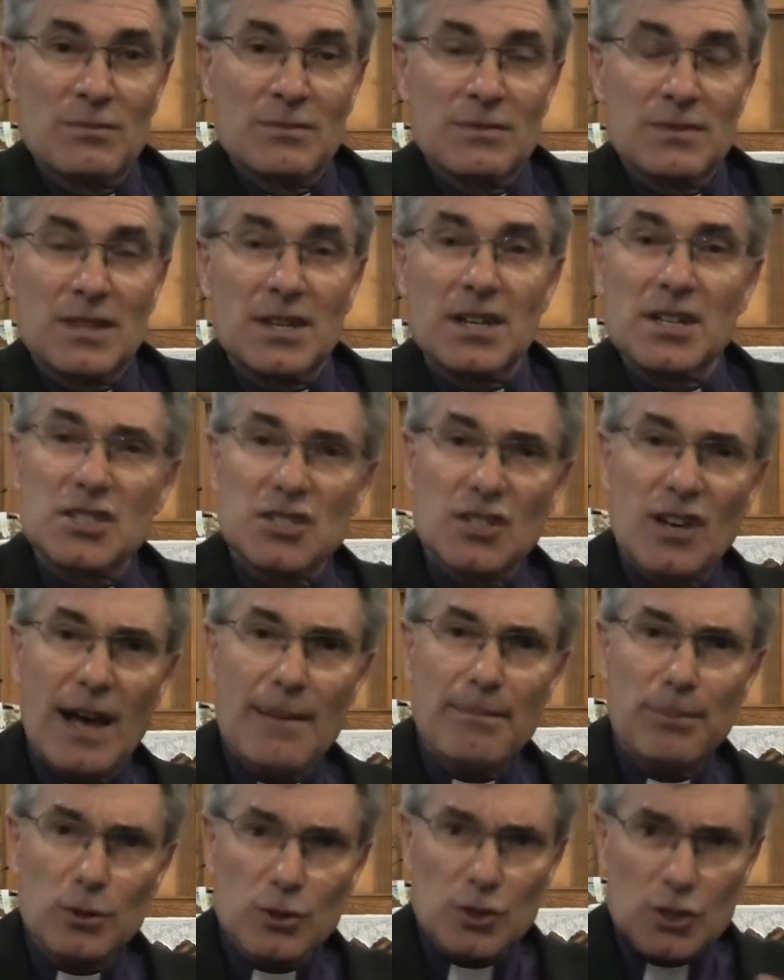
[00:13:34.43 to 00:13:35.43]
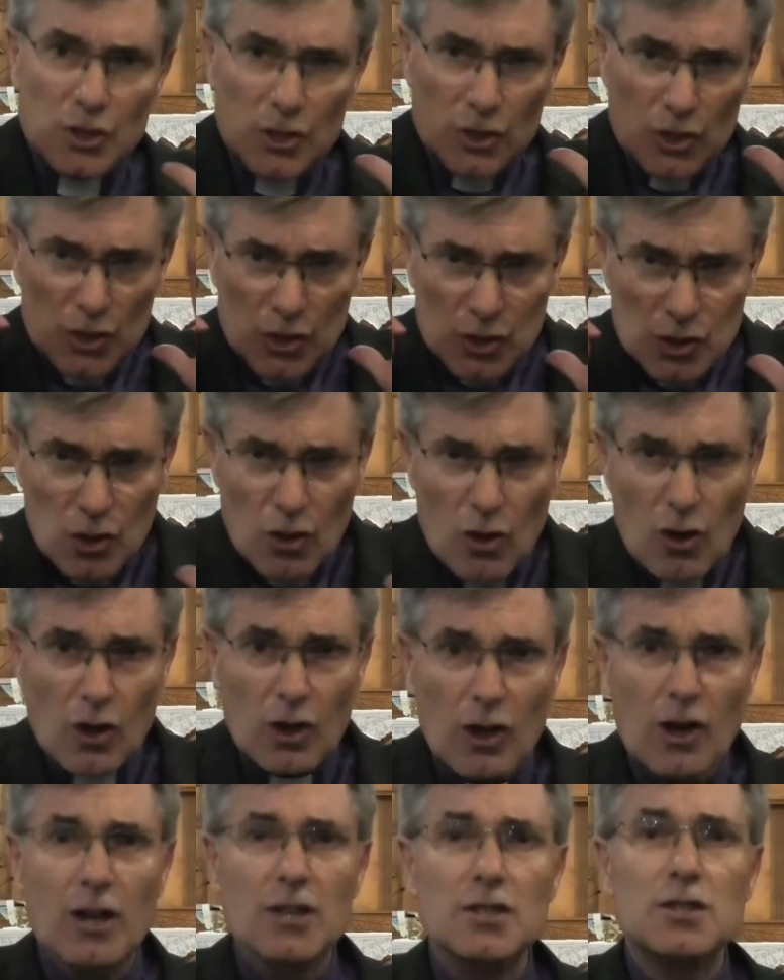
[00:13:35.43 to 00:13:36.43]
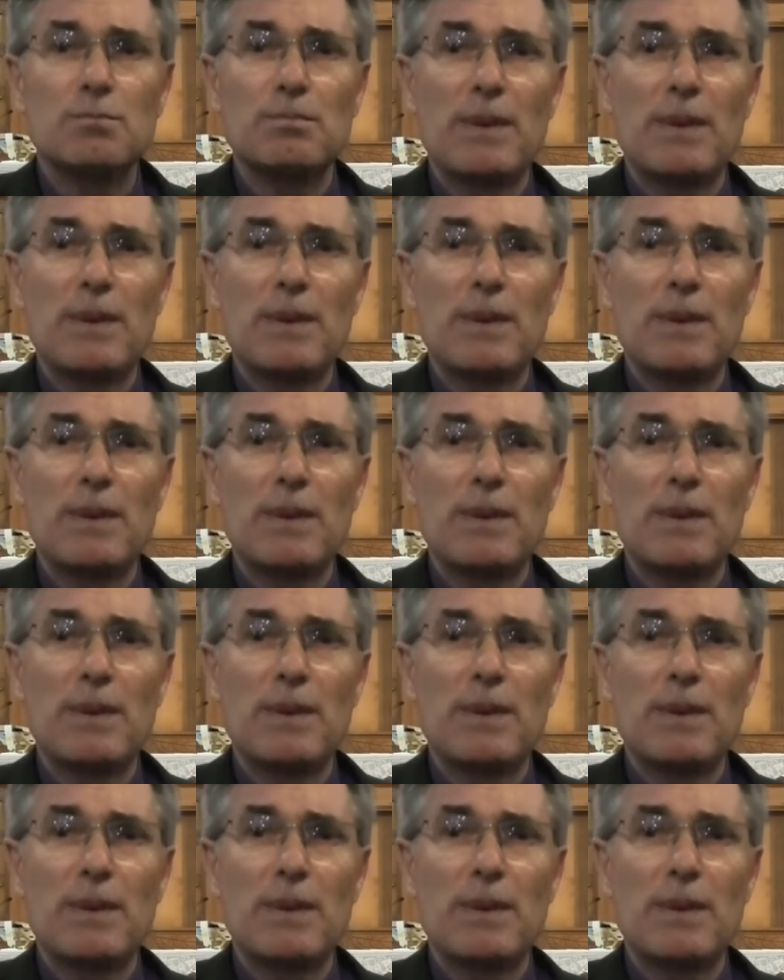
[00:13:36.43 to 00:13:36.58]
The disciples saw God's